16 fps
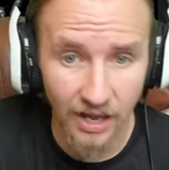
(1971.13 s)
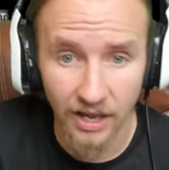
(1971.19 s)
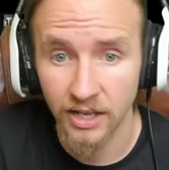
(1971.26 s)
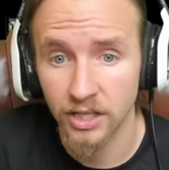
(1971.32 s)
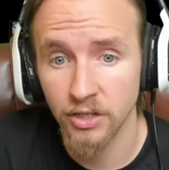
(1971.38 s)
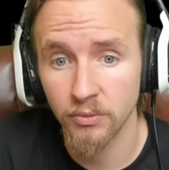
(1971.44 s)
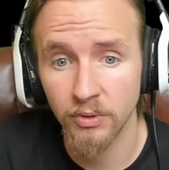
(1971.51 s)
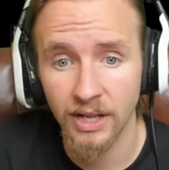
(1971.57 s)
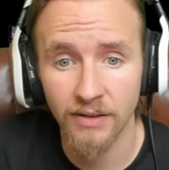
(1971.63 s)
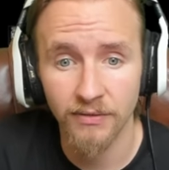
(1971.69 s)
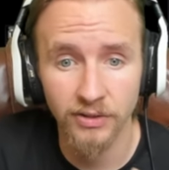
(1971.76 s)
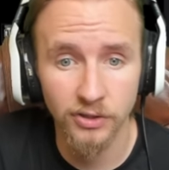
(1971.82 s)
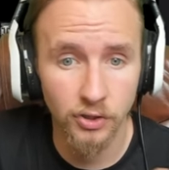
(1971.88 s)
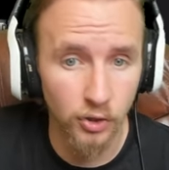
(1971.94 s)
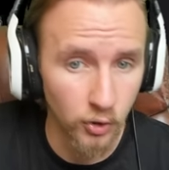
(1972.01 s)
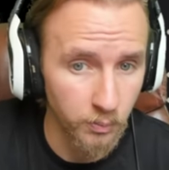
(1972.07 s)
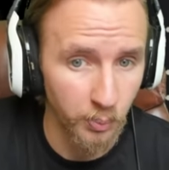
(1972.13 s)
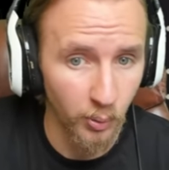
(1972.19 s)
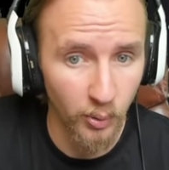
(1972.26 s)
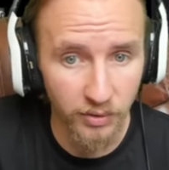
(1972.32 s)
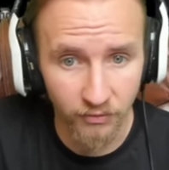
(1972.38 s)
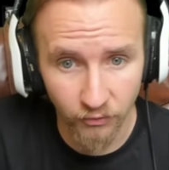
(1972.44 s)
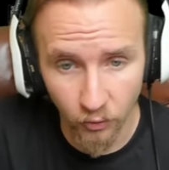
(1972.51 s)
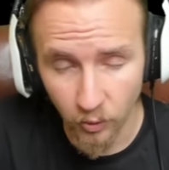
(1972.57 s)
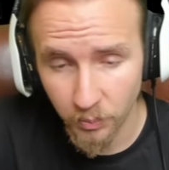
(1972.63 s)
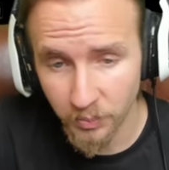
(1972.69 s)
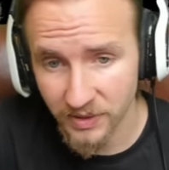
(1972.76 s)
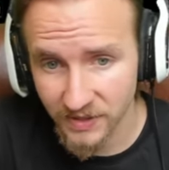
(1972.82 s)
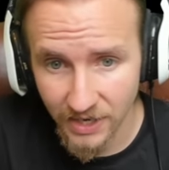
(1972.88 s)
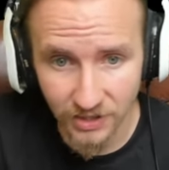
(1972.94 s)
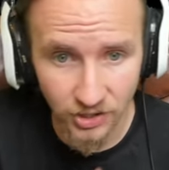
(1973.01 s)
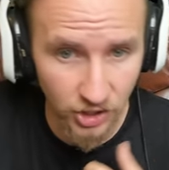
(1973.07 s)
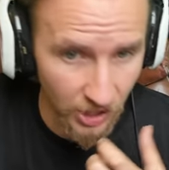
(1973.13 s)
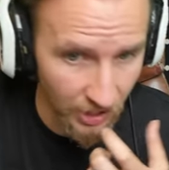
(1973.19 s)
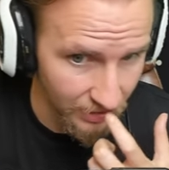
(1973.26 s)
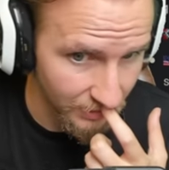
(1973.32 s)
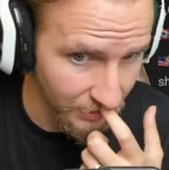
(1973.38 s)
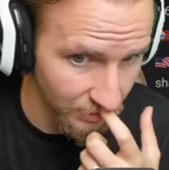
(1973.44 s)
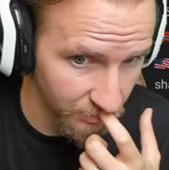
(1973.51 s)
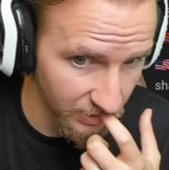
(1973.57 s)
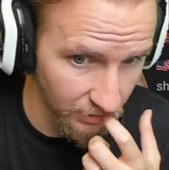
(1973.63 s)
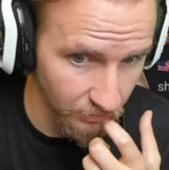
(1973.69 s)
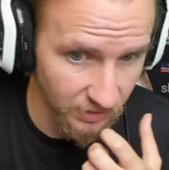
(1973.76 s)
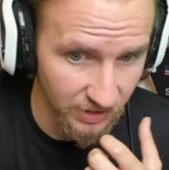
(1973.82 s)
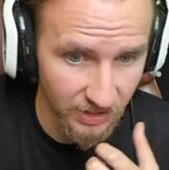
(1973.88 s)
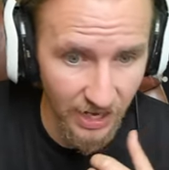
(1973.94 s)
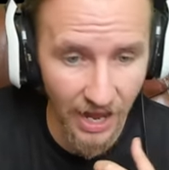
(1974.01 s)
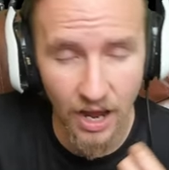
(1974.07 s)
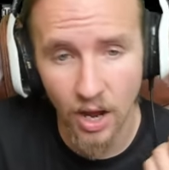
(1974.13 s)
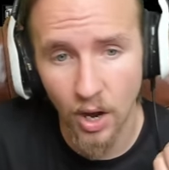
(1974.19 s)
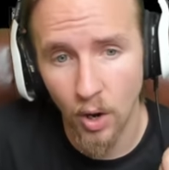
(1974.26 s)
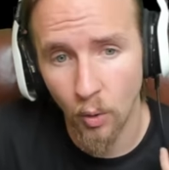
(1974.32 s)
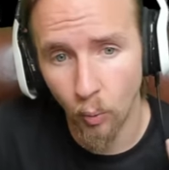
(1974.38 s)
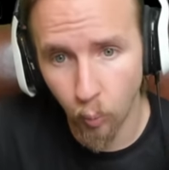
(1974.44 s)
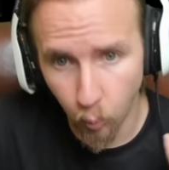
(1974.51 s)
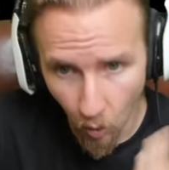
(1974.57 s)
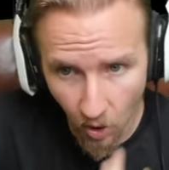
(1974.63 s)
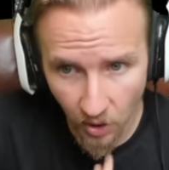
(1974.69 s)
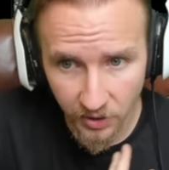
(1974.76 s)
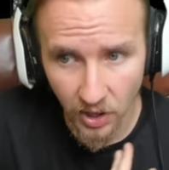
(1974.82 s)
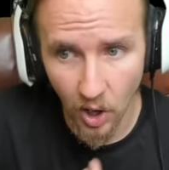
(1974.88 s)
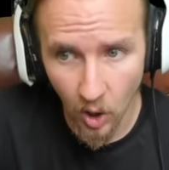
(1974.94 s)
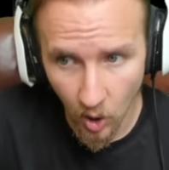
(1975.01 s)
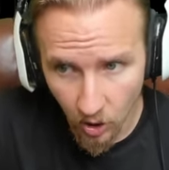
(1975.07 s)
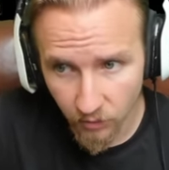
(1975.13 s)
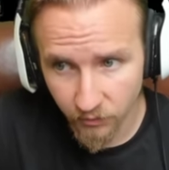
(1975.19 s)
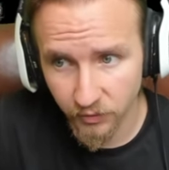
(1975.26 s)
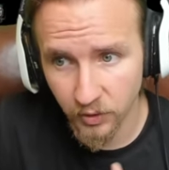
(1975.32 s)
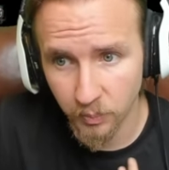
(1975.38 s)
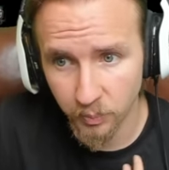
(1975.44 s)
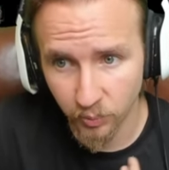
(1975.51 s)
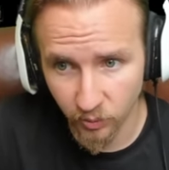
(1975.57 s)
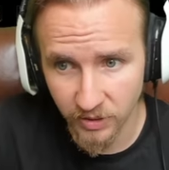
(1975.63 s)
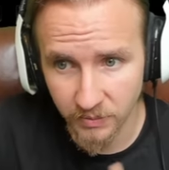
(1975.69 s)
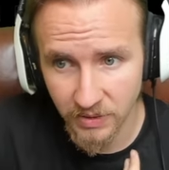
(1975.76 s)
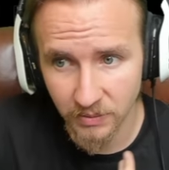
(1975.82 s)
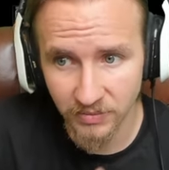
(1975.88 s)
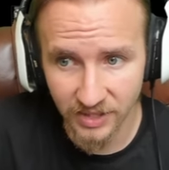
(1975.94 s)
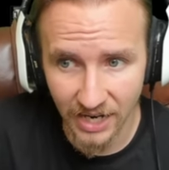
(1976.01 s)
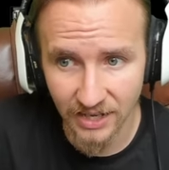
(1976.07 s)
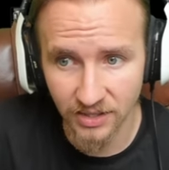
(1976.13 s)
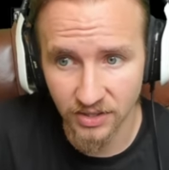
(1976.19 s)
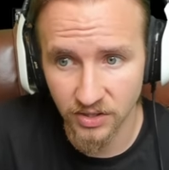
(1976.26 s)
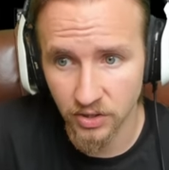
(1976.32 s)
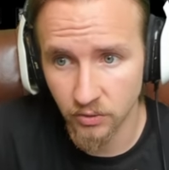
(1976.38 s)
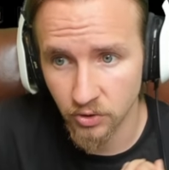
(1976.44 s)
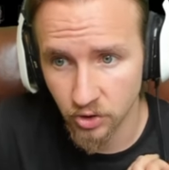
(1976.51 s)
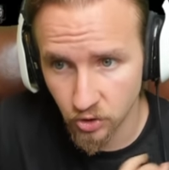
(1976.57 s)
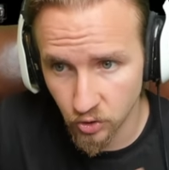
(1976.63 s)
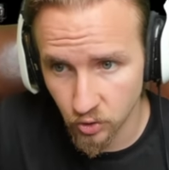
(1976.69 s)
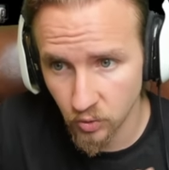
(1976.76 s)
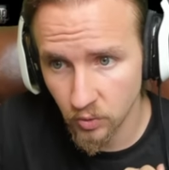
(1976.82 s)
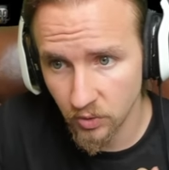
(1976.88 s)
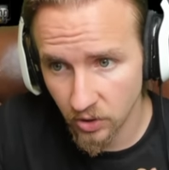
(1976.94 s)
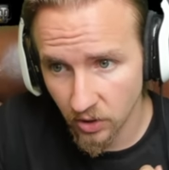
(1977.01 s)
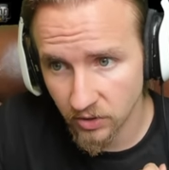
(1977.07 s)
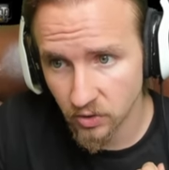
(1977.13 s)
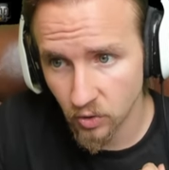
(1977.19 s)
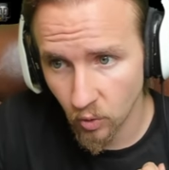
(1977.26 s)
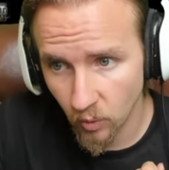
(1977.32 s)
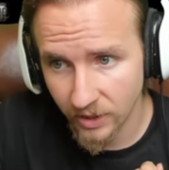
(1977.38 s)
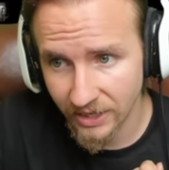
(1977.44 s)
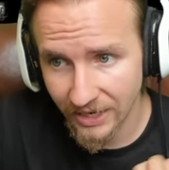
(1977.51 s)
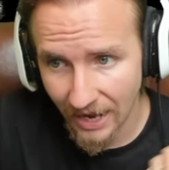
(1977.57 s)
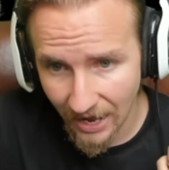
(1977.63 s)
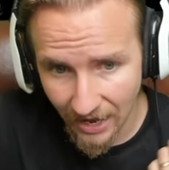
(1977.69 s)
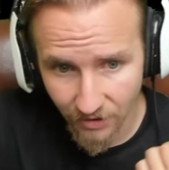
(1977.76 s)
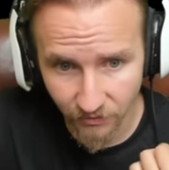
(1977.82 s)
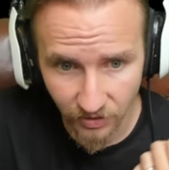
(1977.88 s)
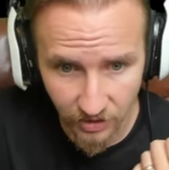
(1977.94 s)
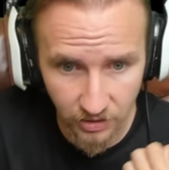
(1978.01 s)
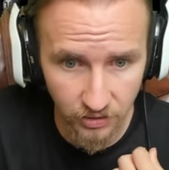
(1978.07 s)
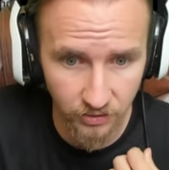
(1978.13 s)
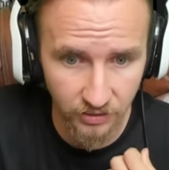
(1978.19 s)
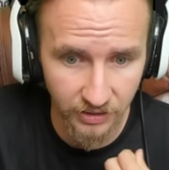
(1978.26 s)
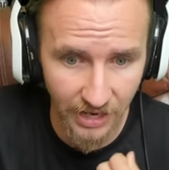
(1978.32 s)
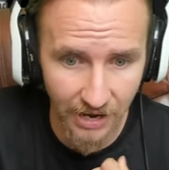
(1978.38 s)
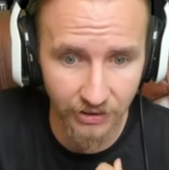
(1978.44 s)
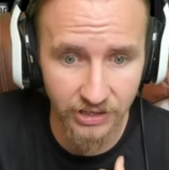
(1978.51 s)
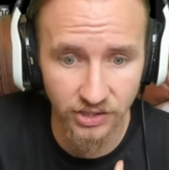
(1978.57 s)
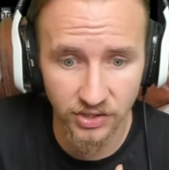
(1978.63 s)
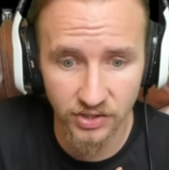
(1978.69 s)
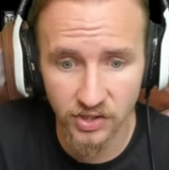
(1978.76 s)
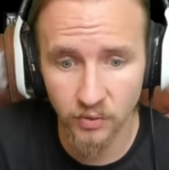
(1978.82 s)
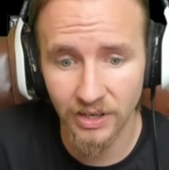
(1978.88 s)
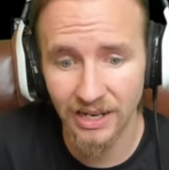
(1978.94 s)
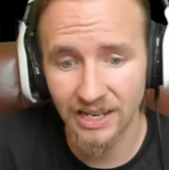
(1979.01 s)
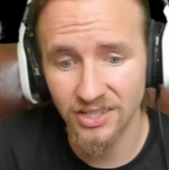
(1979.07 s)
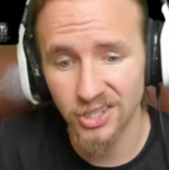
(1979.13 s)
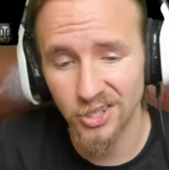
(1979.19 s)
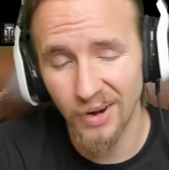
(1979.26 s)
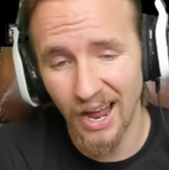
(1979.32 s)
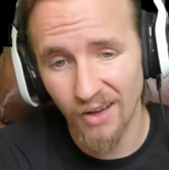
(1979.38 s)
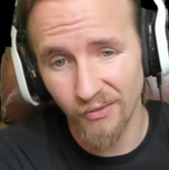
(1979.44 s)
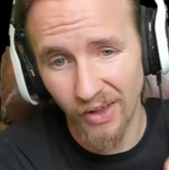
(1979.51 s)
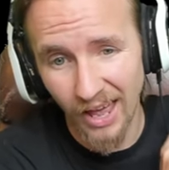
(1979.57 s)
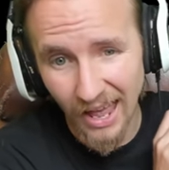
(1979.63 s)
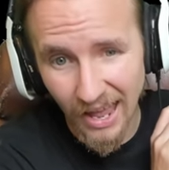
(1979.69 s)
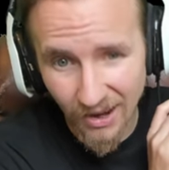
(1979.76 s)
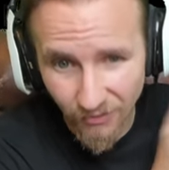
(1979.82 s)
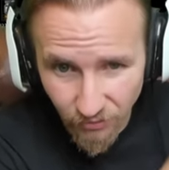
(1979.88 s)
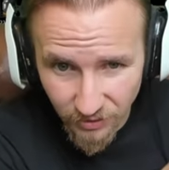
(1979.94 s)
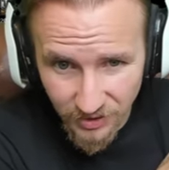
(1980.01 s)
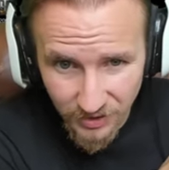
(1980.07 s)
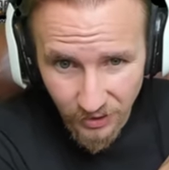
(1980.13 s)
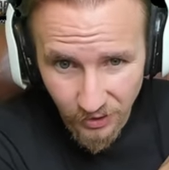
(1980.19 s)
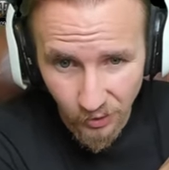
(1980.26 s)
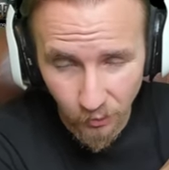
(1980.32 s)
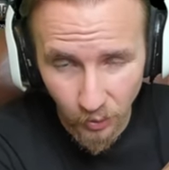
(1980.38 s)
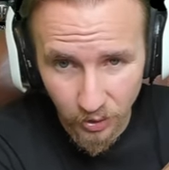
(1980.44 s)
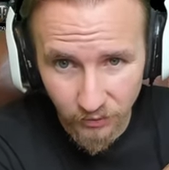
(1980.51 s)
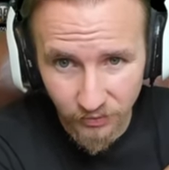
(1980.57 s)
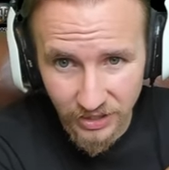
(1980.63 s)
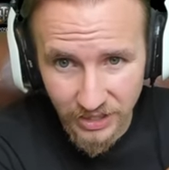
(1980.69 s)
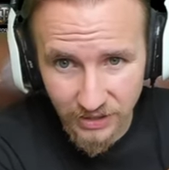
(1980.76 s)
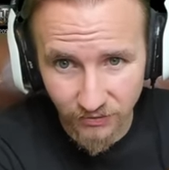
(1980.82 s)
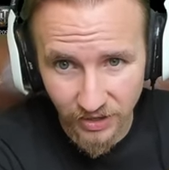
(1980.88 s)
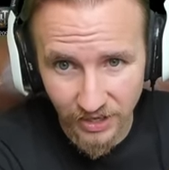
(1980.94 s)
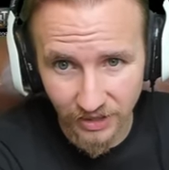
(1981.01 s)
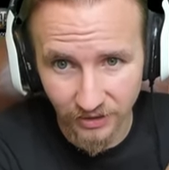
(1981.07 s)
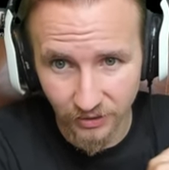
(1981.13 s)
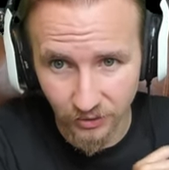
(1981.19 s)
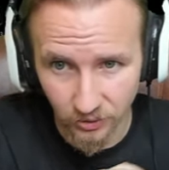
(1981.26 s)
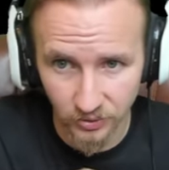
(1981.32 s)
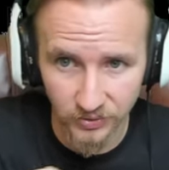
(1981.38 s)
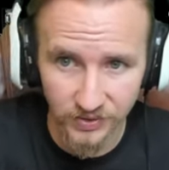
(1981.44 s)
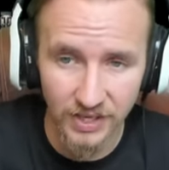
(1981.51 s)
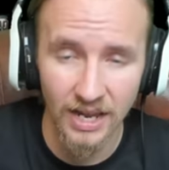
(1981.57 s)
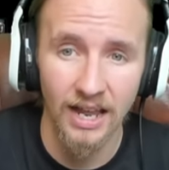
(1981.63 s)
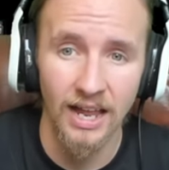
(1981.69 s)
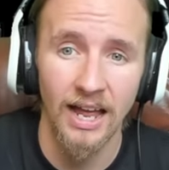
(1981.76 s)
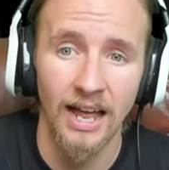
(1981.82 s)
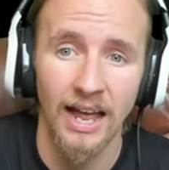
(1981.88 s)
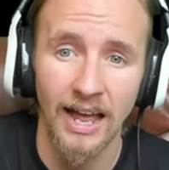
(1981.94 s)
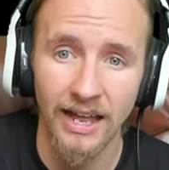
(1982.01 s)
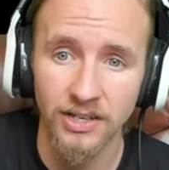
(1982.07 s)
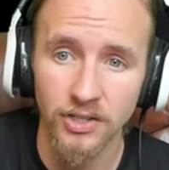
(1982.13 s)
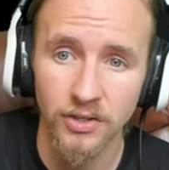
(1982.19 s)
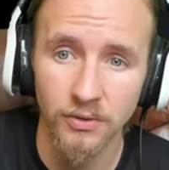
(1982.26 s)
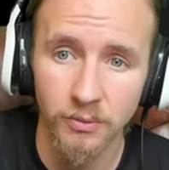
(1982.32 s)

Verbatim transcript: You will have a 2.4% chance to be able to get one of the premium tanks that you do not already have in your garage. So unless you have every single one of these vehicles and you're